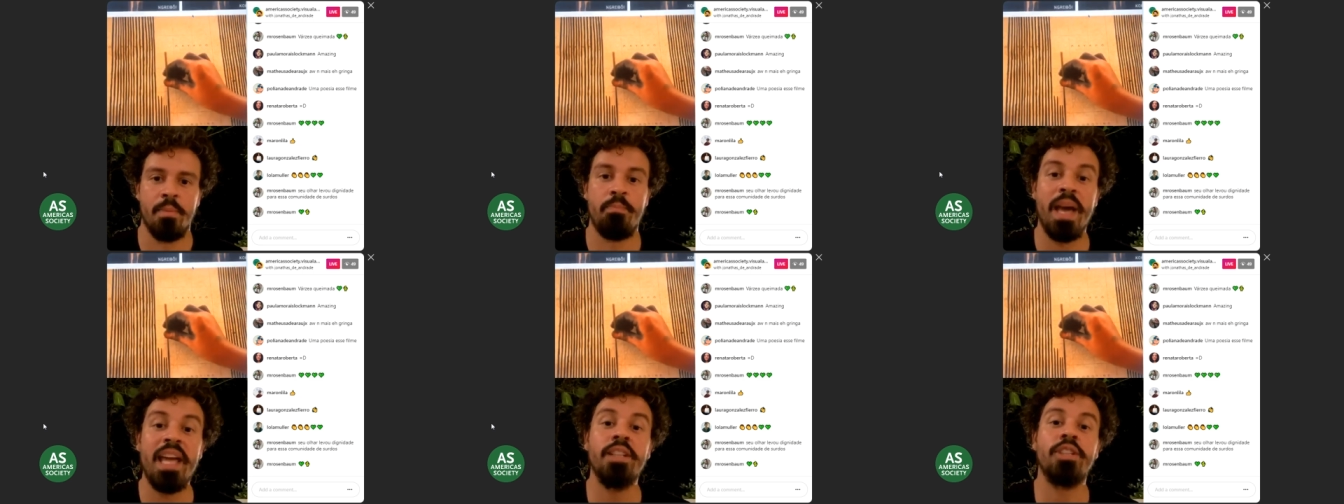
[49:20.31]

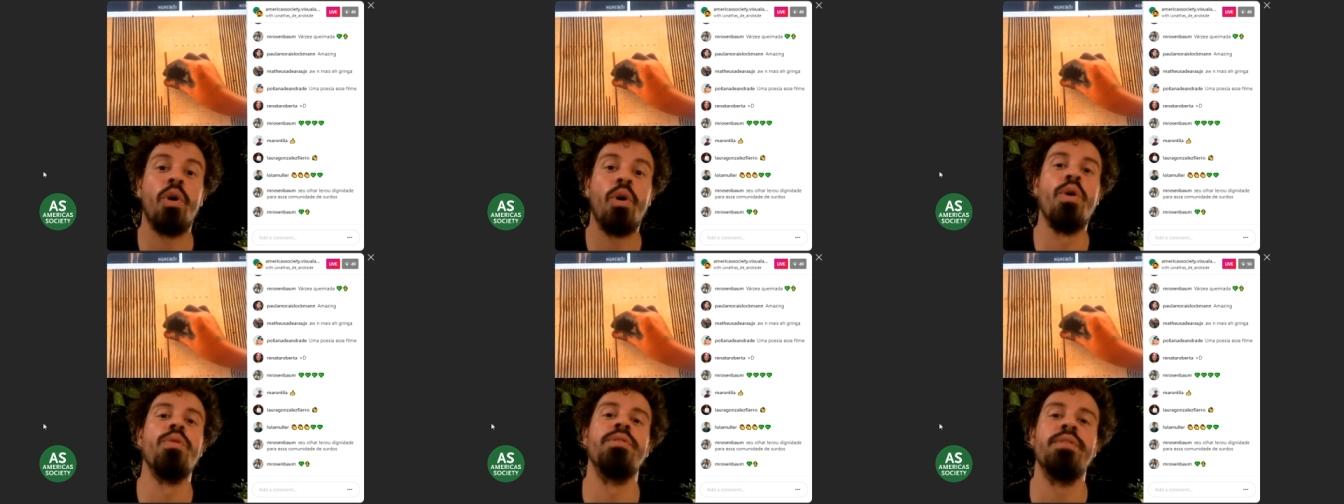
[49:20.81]
paint
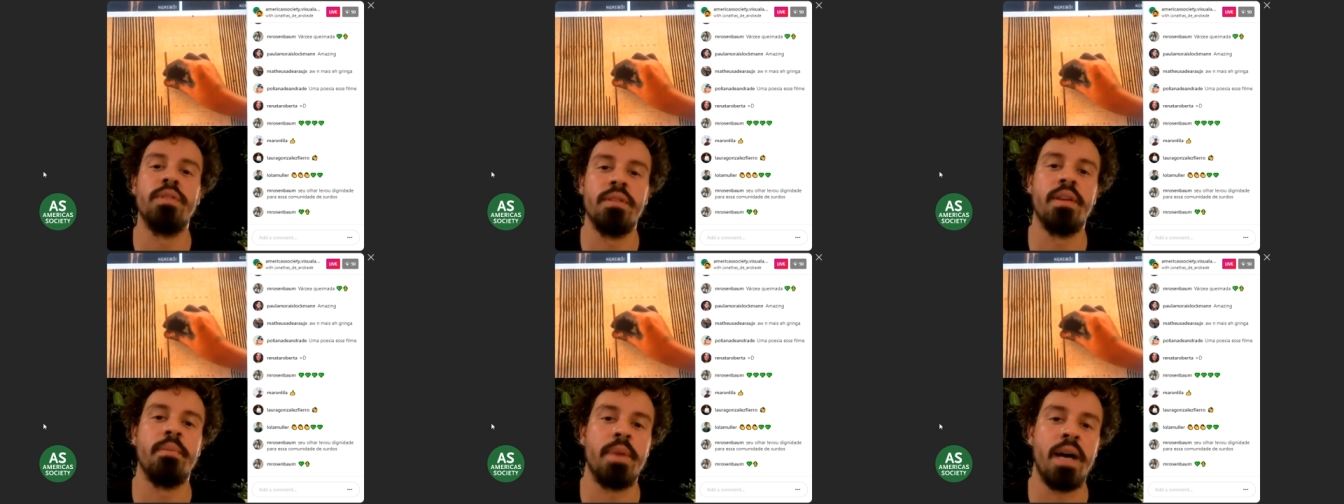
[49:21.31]
on
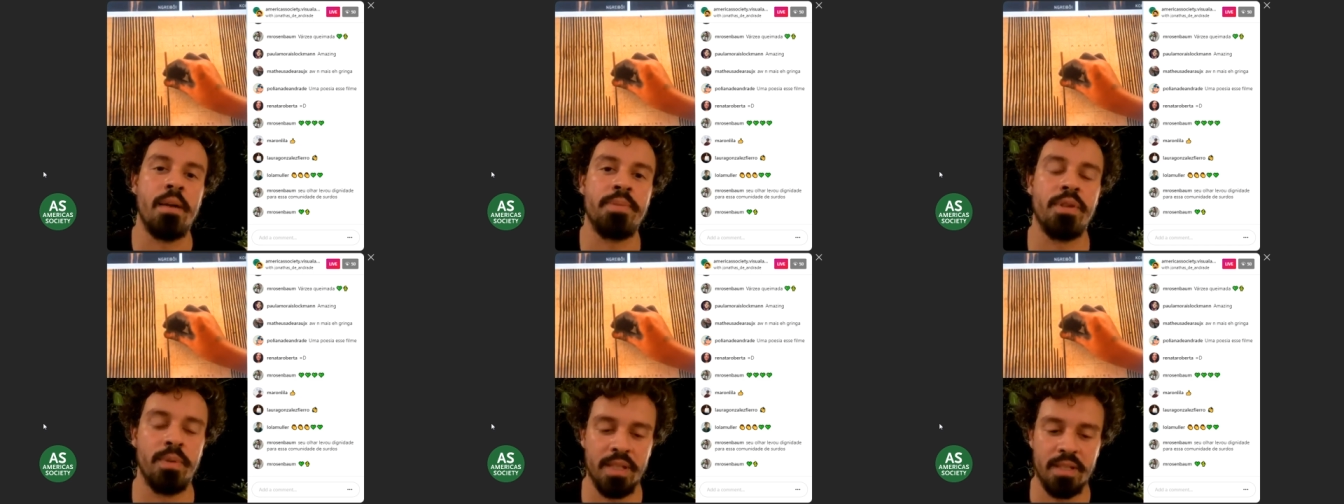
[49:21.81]
the map.
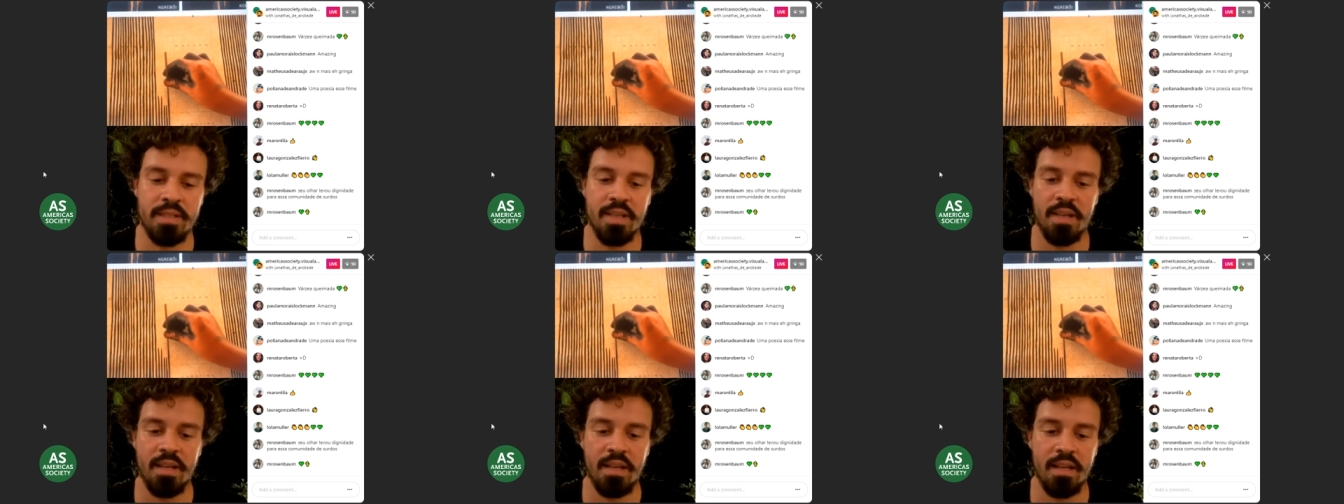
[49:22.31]
So it's
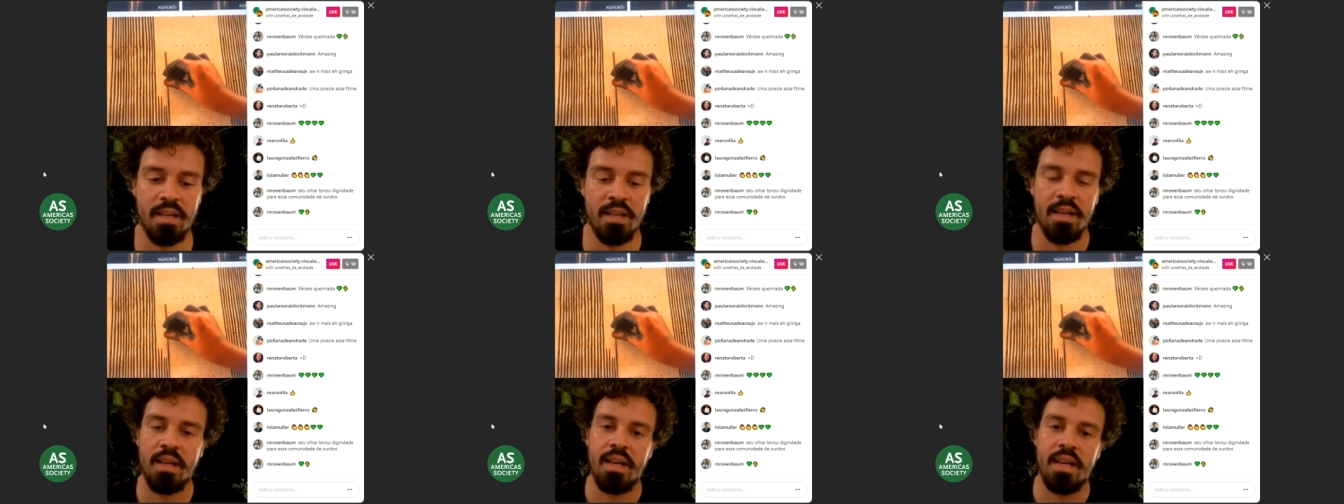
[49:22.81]
a
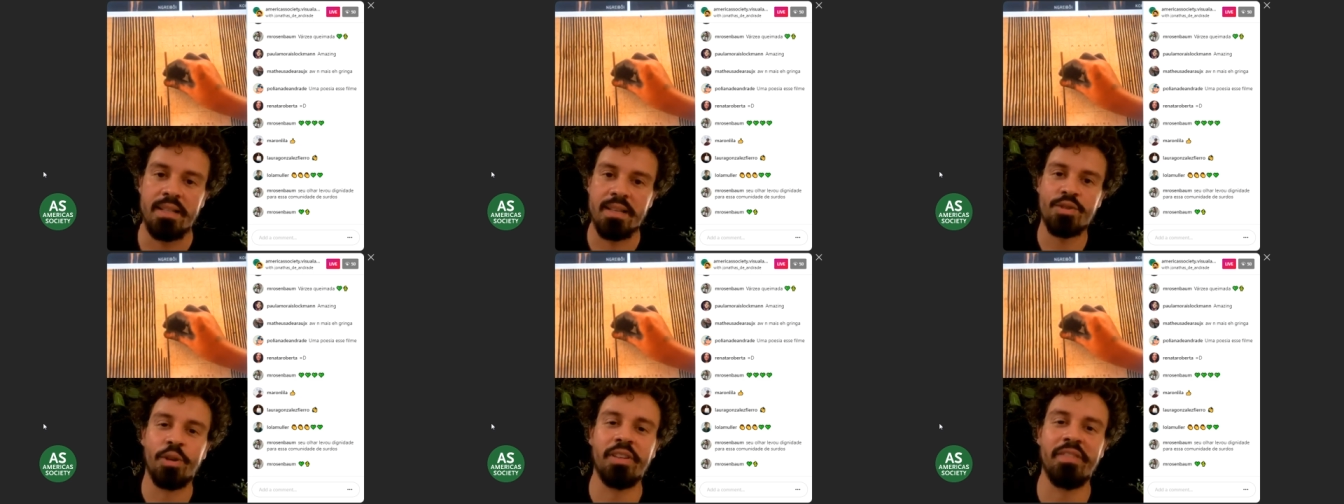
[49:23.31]

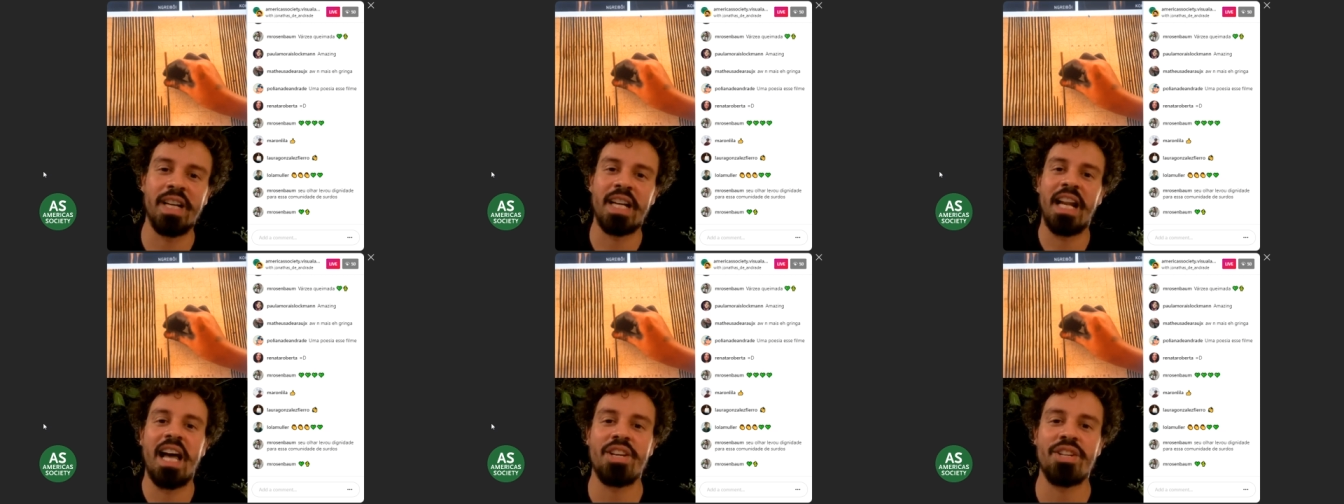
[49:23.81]
sort of a
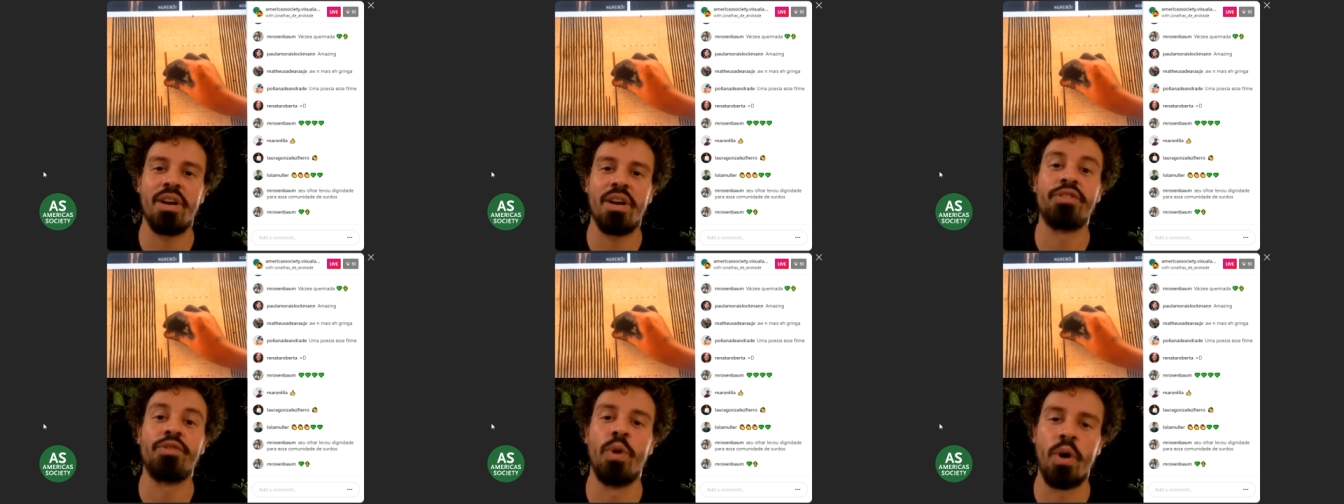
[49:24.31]
clash
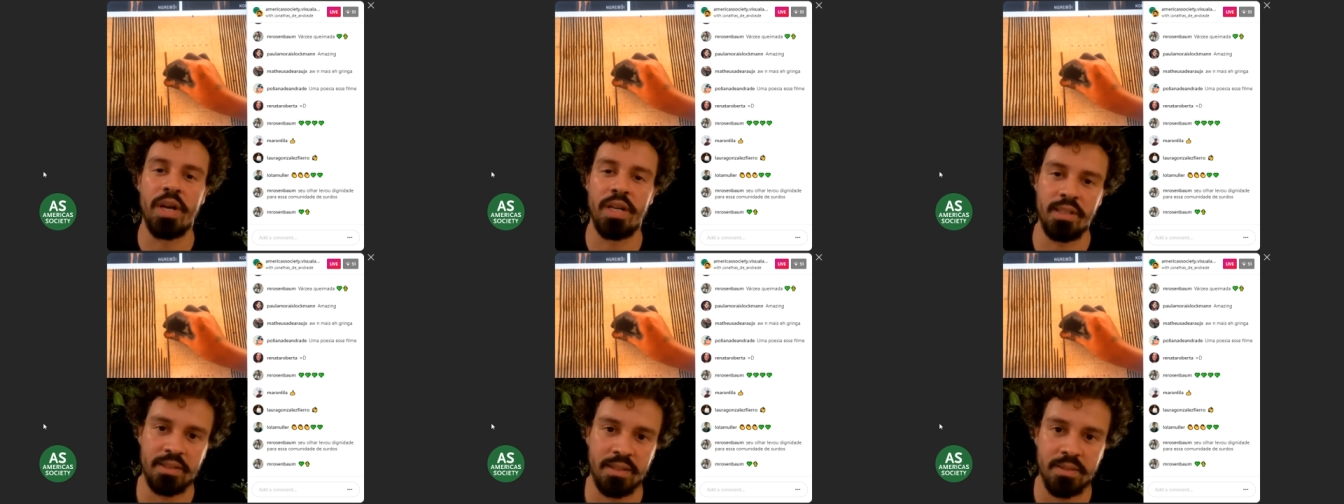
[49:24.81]
of
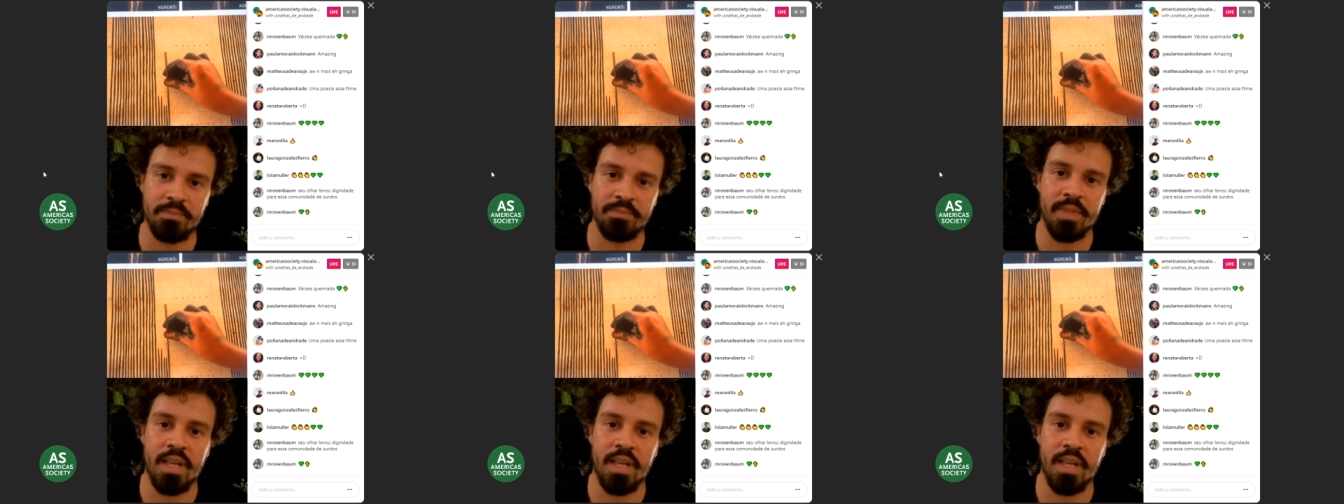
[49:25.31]
drawings.